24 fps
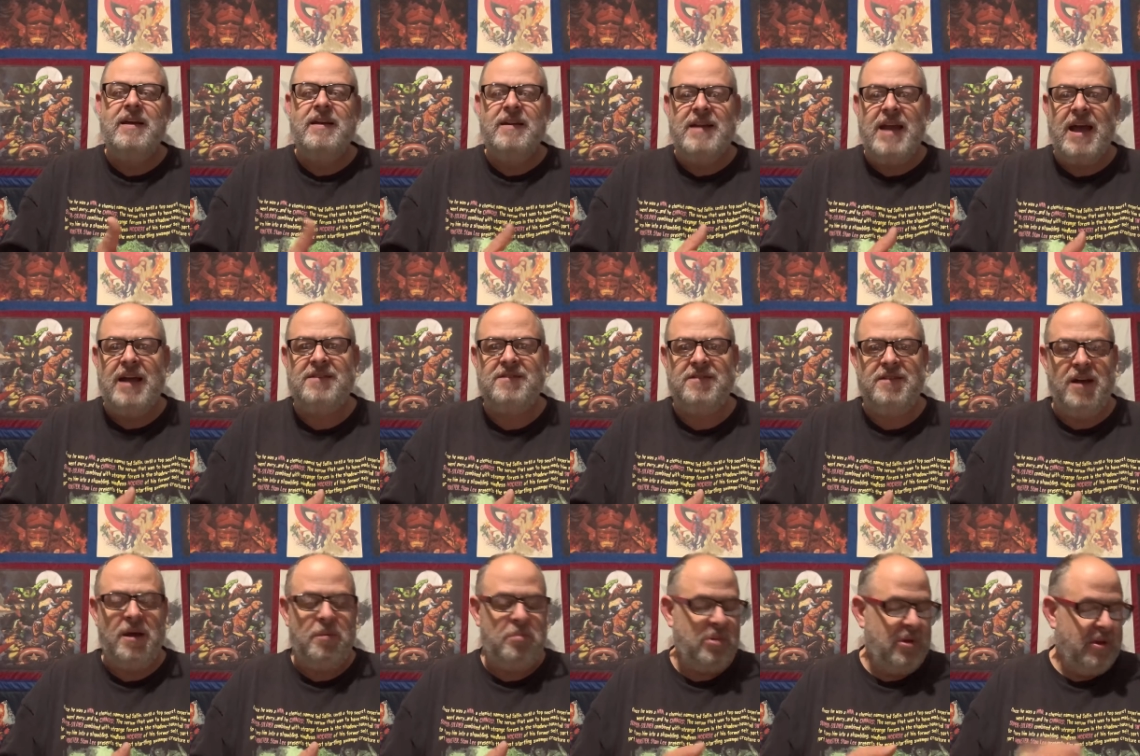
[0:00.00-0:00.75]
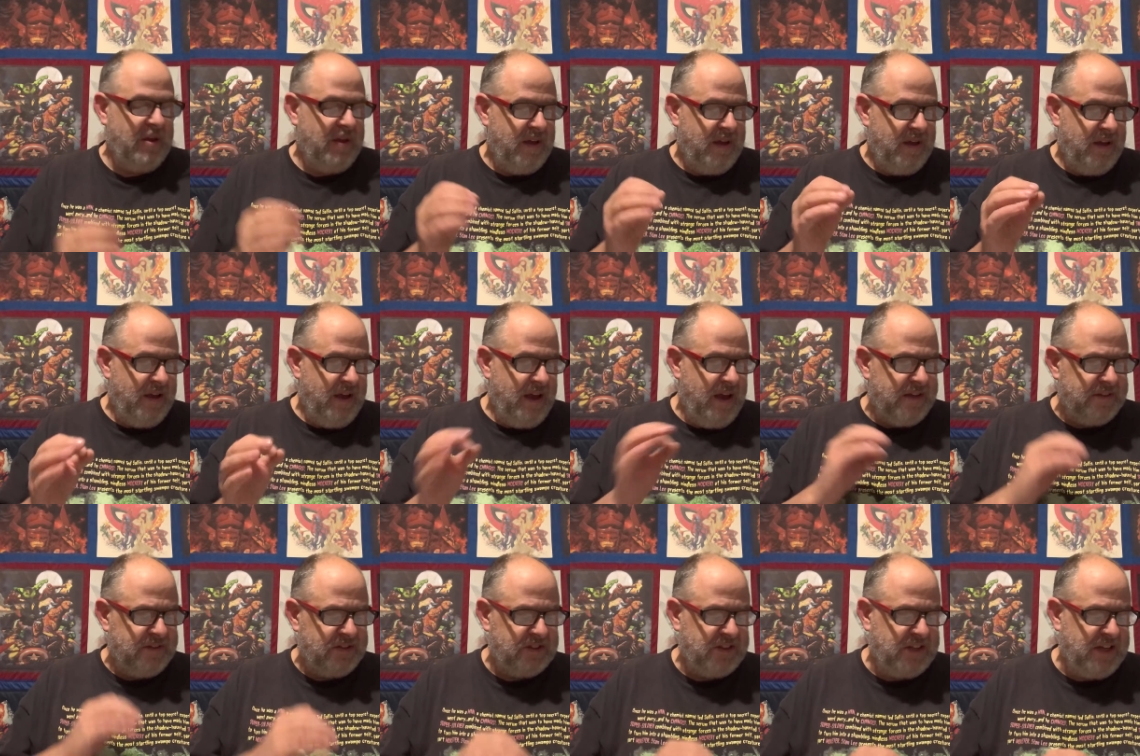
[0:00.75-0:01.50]
Next up,
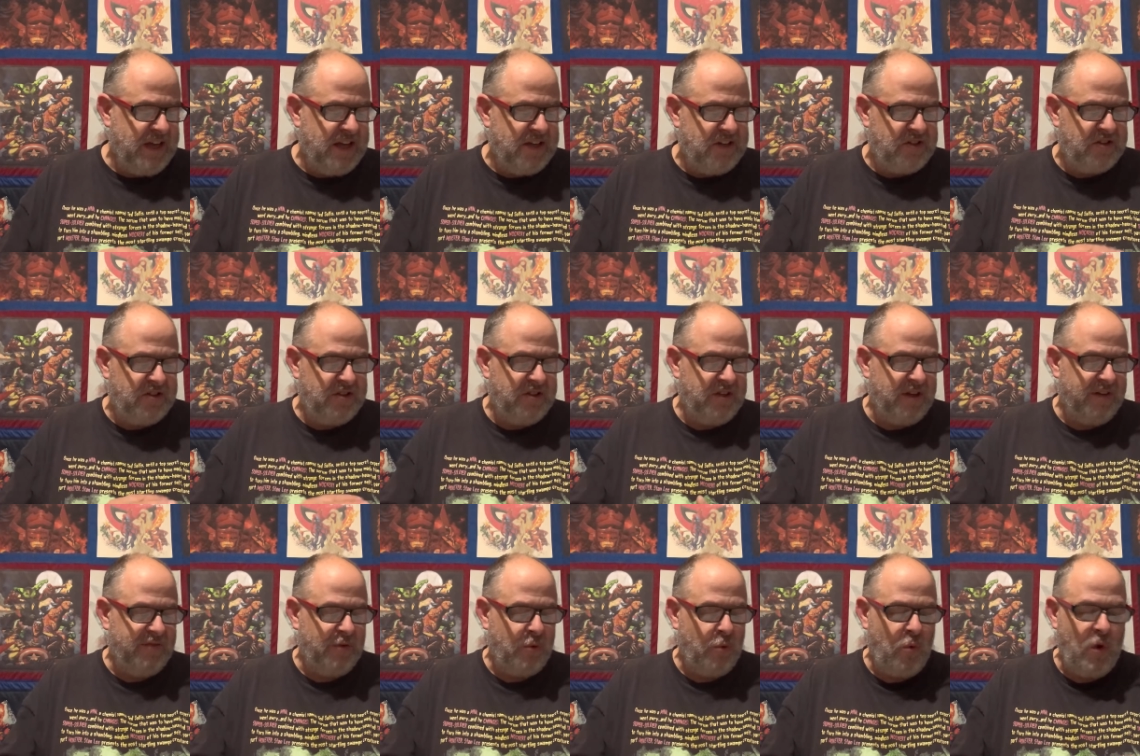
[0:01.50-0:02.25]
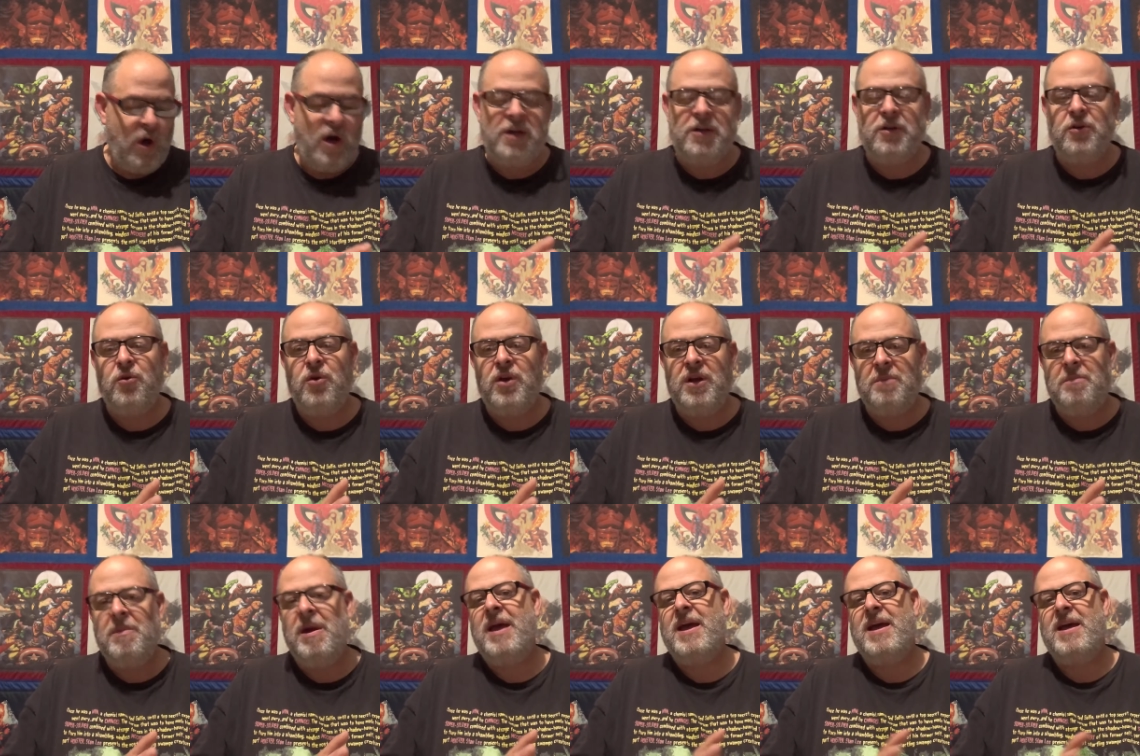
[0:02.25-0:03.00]
Education of a
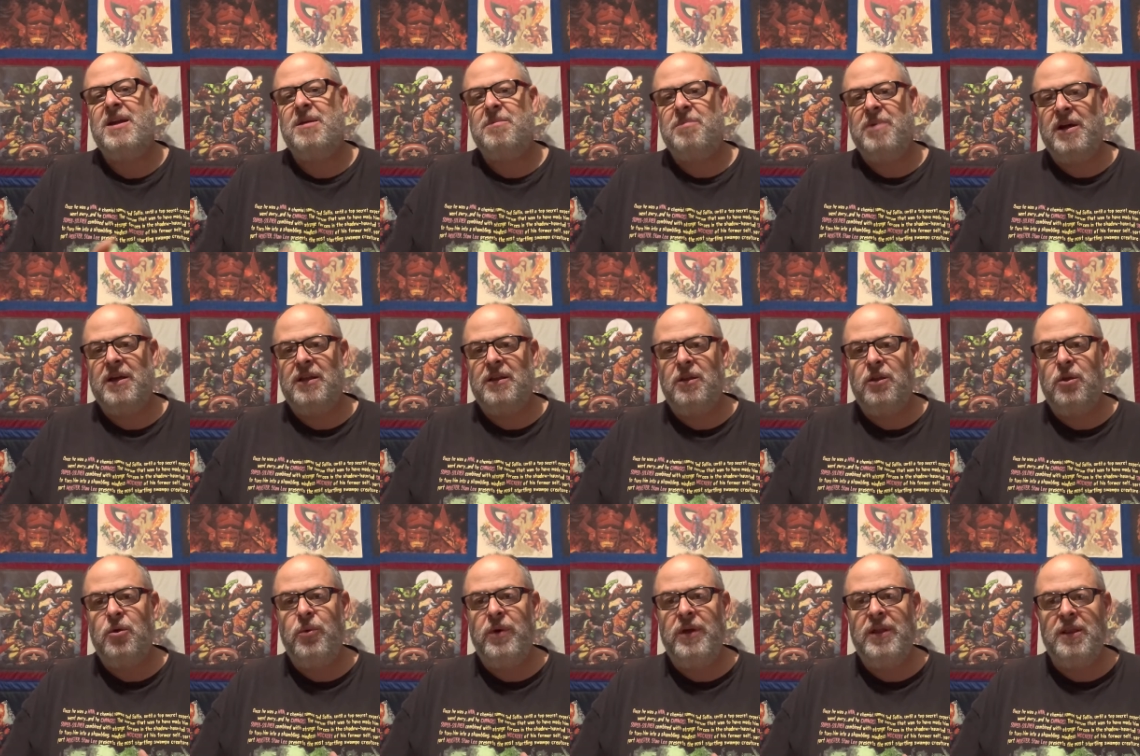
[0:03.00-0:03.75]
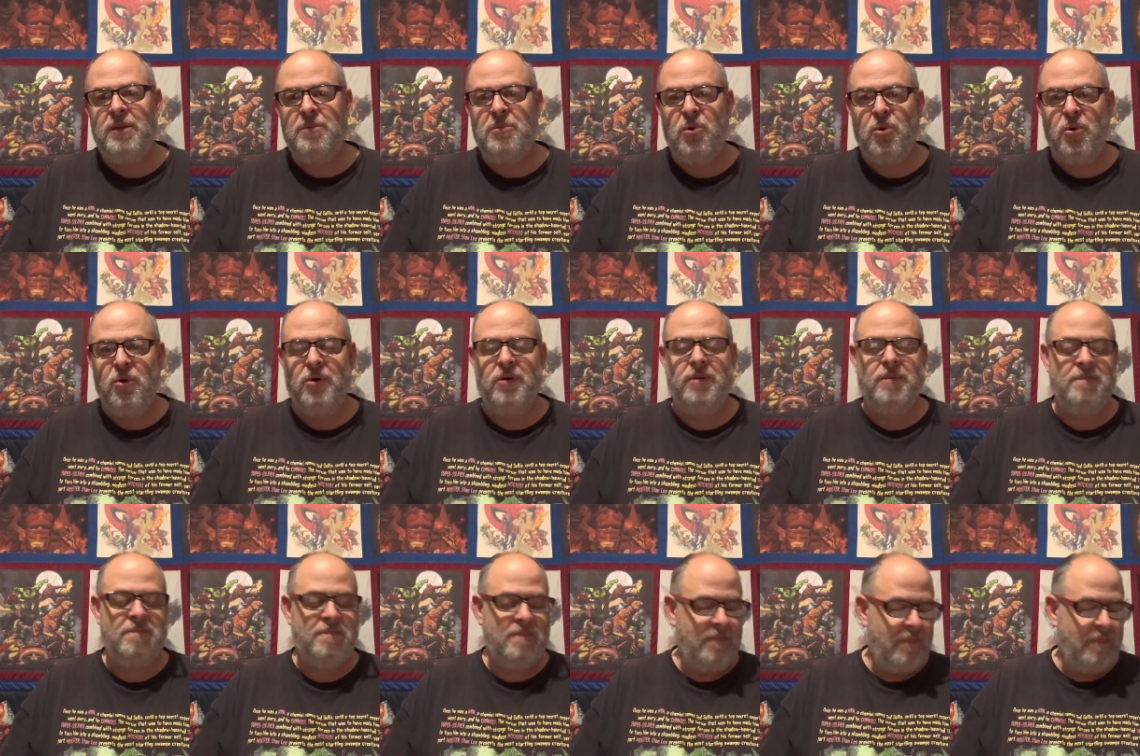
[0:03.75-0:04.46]
Wandering Man by Louis L'Amour.